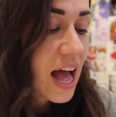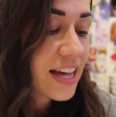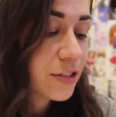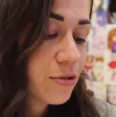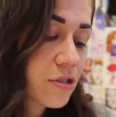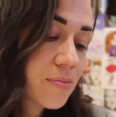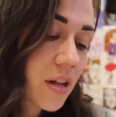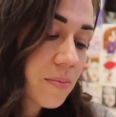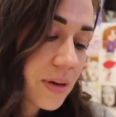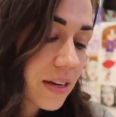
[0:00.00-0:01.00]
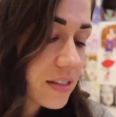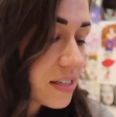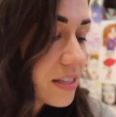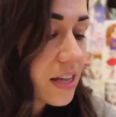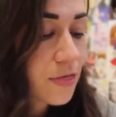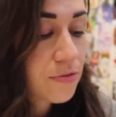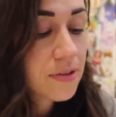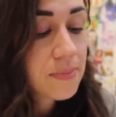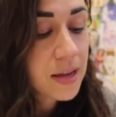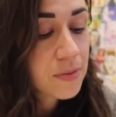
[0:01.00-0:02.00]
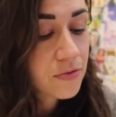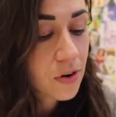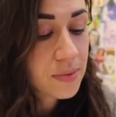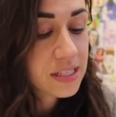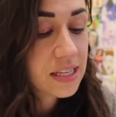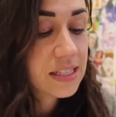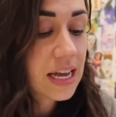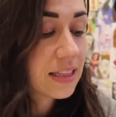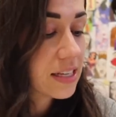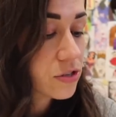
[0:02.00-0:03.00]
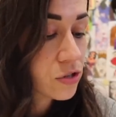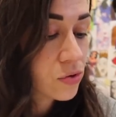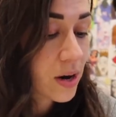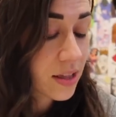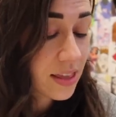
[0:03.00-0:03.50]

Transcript: I had two small appearances and three big performances at Leicester Square